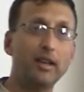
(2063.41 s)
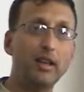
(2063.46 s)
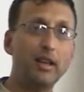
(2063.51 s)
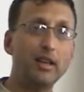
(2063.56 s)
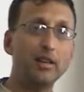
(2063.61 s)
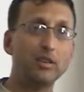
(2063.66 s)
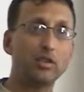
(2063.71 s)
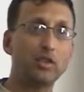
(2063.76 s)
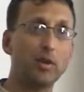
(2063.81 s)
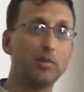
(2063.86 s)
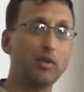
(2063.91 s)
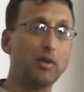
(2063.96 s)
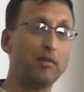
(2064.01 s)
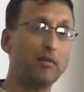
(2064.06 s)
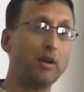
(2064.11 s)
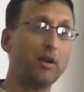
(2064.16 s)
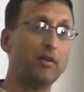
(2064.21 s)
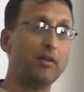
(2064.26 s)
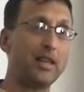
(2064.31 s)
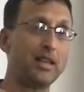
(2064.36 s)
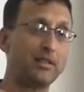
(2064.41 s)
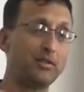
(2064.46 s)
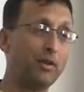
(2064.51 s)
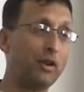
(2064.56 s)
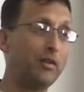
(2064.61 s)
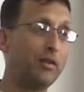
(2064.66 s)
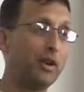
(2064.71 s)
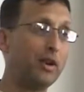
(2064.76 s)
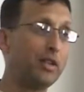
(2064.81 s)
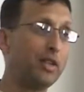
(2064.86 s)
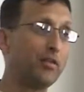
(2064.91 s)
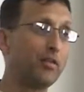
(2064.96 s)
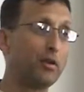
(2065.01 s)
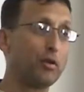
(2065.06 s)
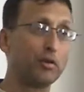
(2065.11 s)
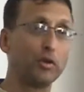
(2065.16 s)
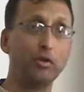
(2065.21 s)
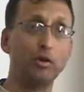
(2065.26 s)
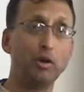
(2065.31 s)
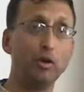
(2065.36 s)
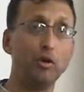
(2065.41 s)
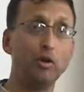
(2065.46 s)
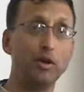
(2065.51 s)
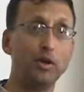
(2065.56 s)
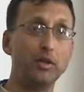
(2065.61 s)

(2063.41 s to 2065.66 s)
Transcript: is something very that's very very difficult to do.